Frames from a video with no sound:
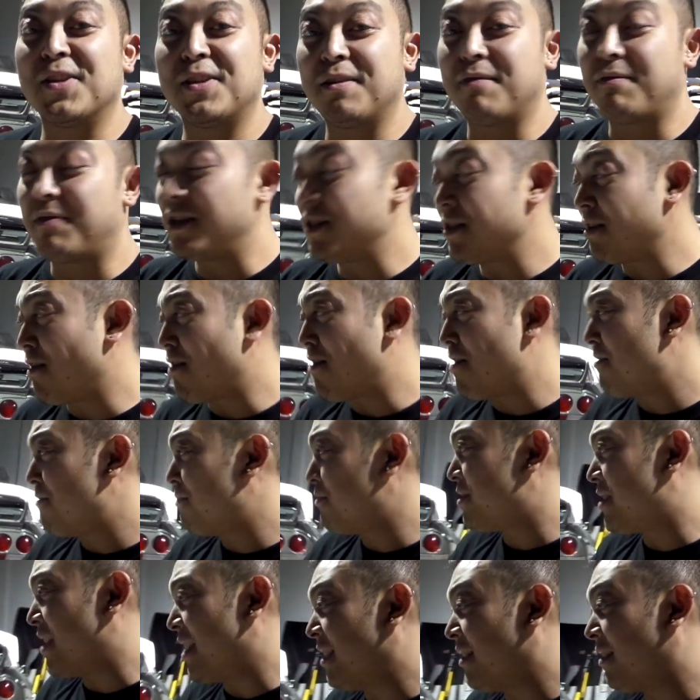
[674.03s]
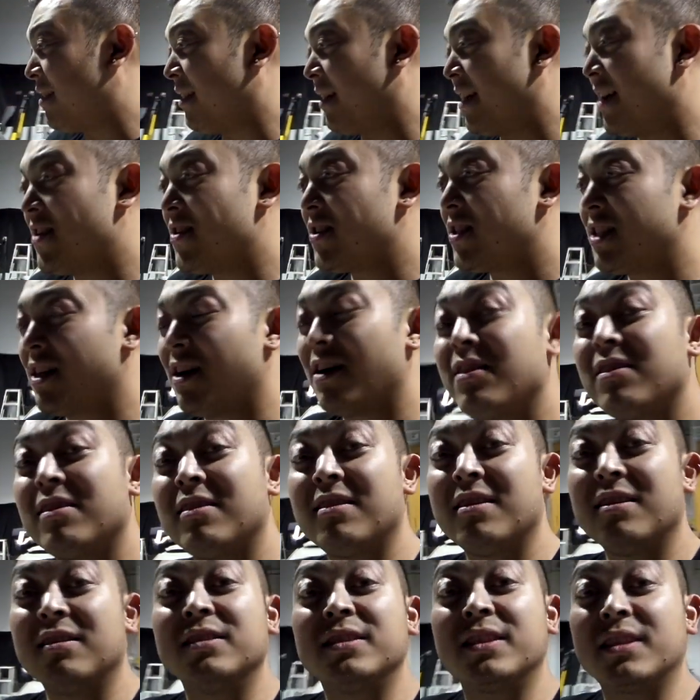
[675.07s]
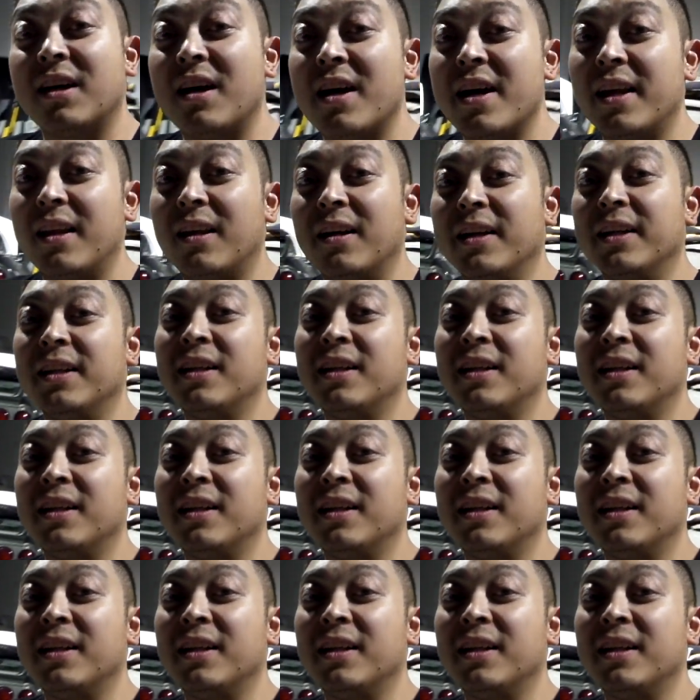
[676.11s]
If this car was anything else other than a Skyline,